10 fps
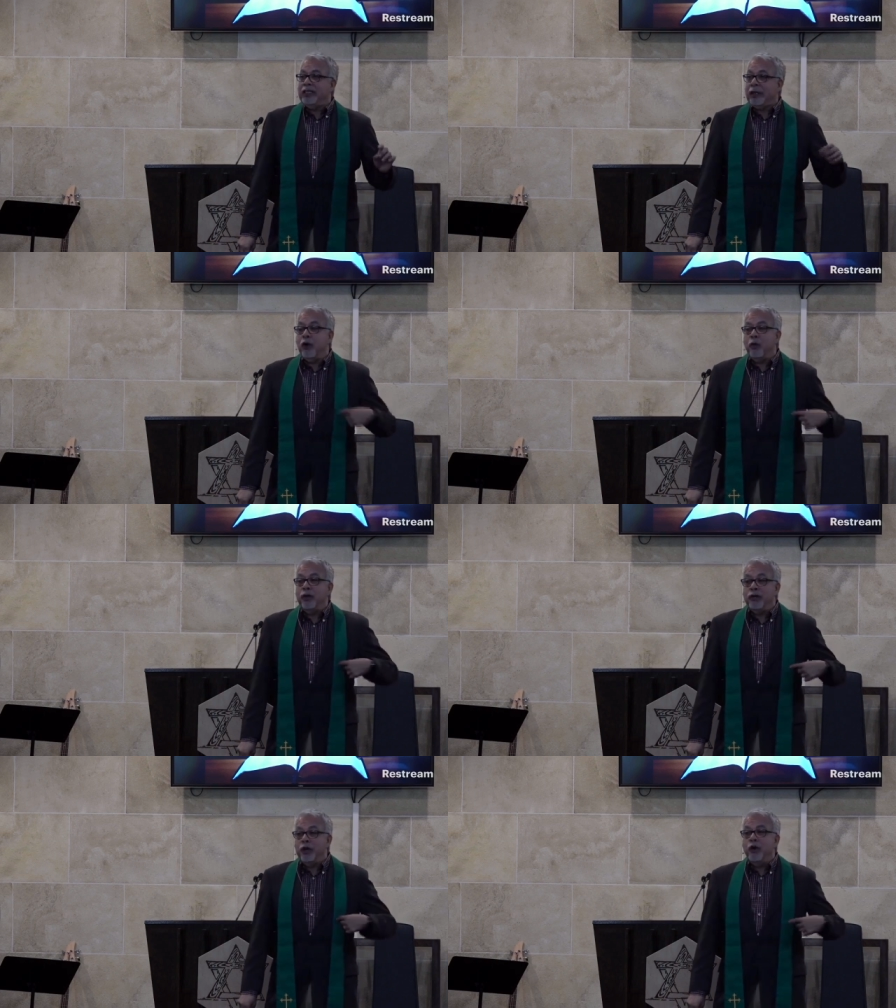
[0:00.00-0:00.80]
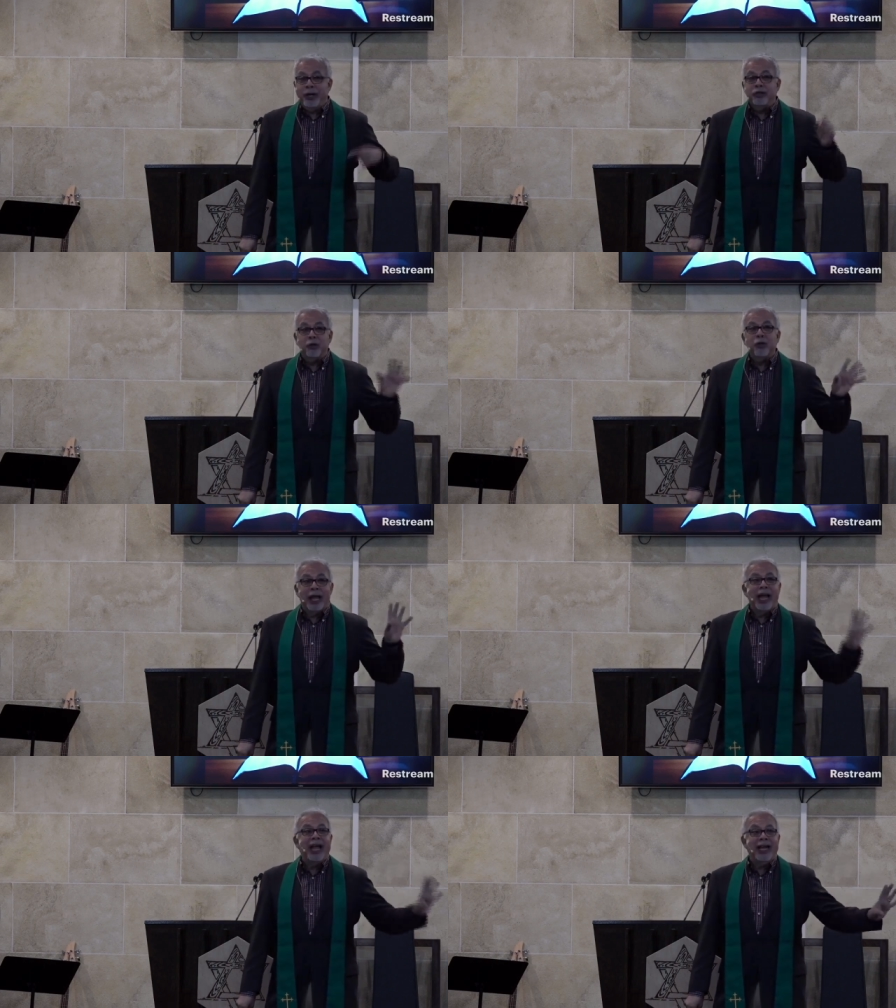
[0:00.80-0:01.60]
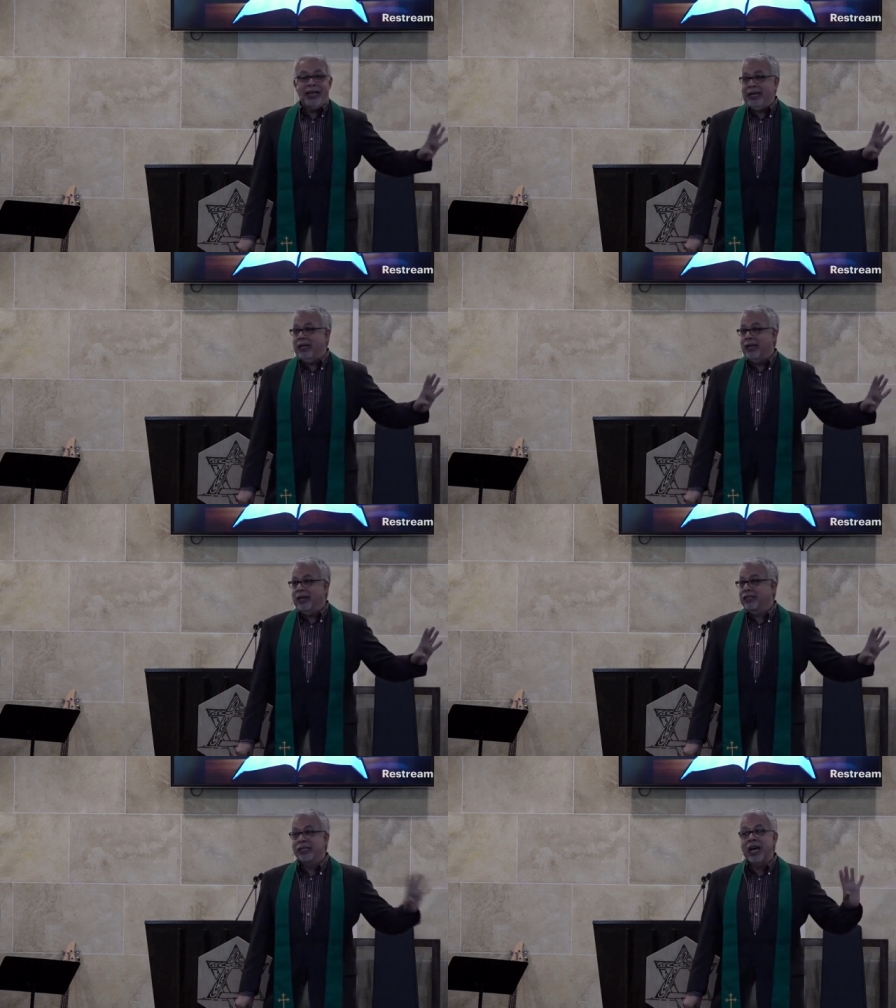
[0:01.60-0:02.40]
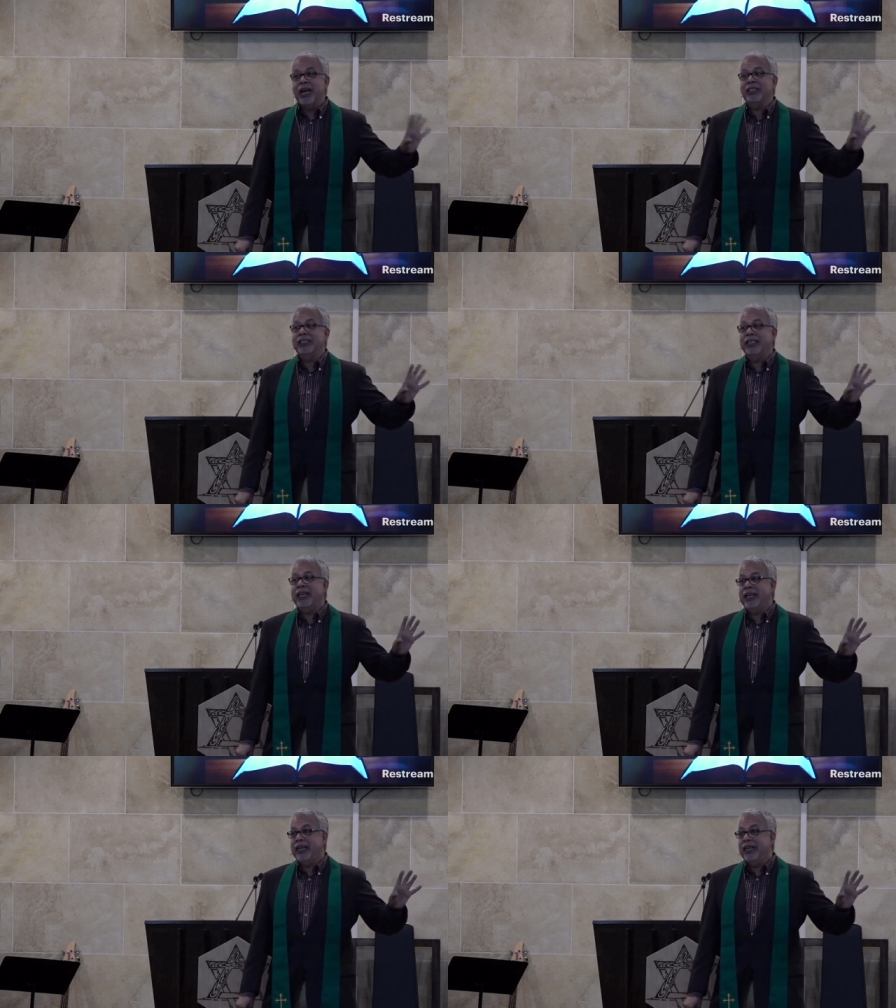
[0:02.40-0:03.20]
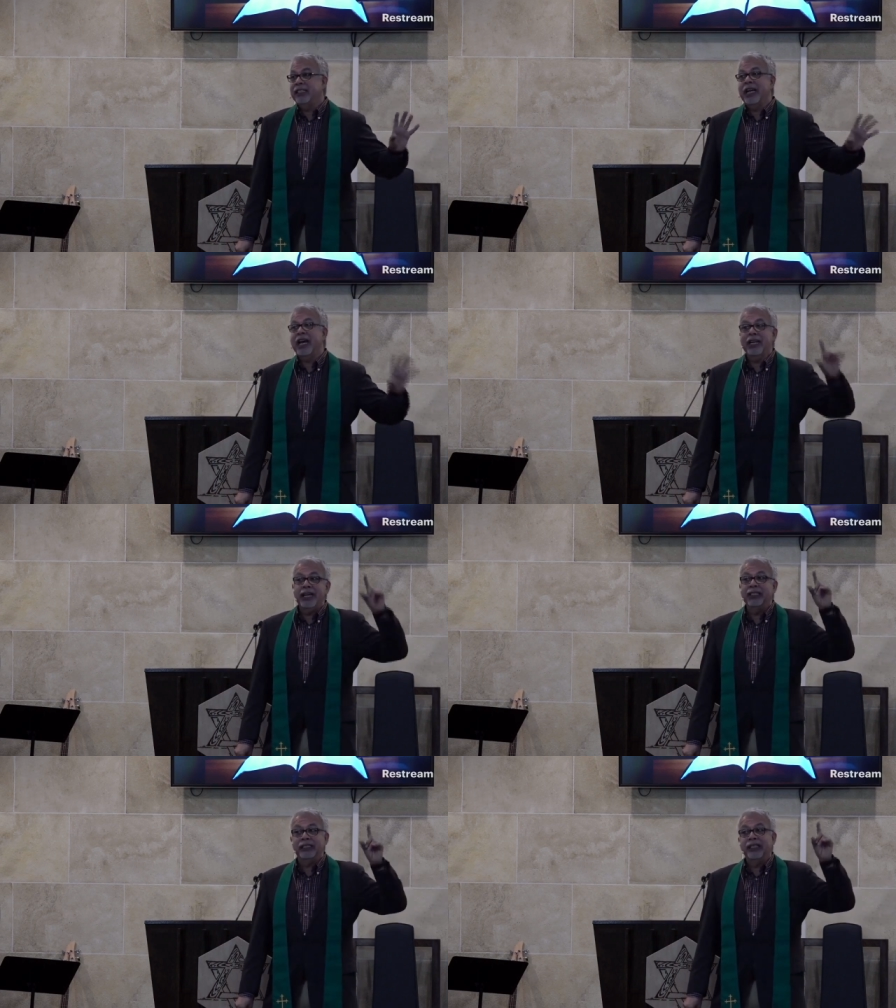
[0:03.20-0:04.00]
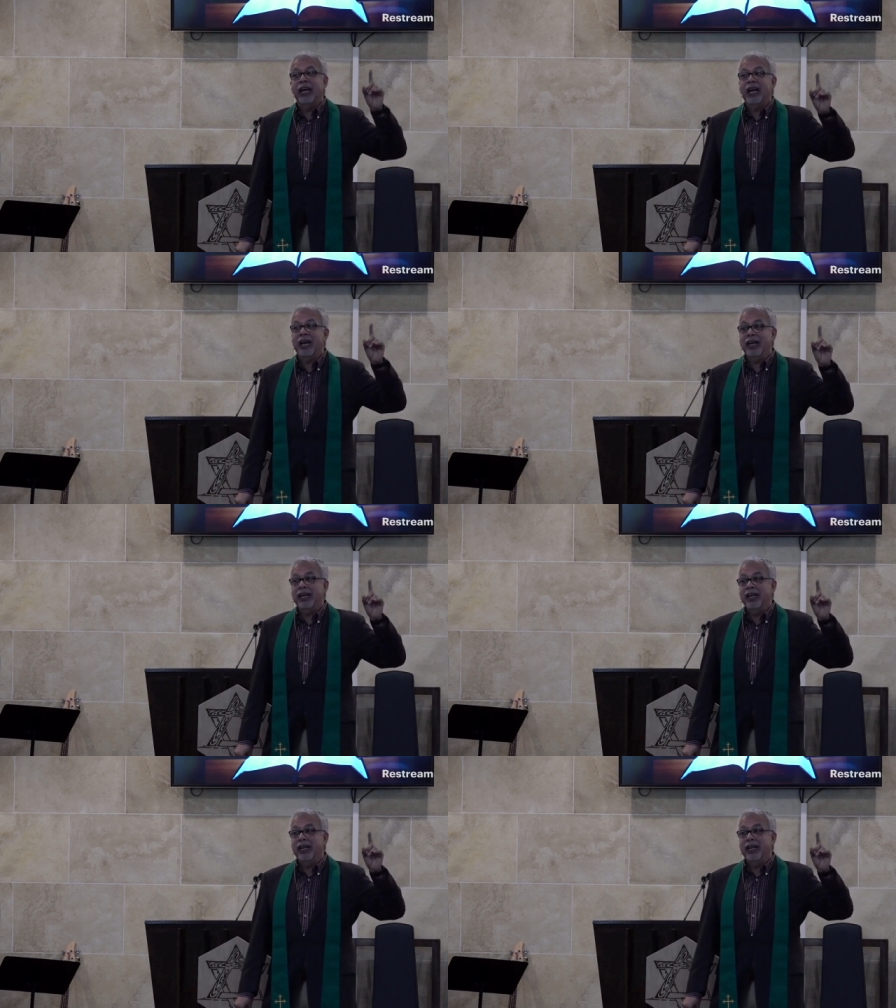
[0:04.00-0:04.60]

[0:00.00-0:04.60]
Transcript: what we're doing is okay. It's not a sin. It's not against God.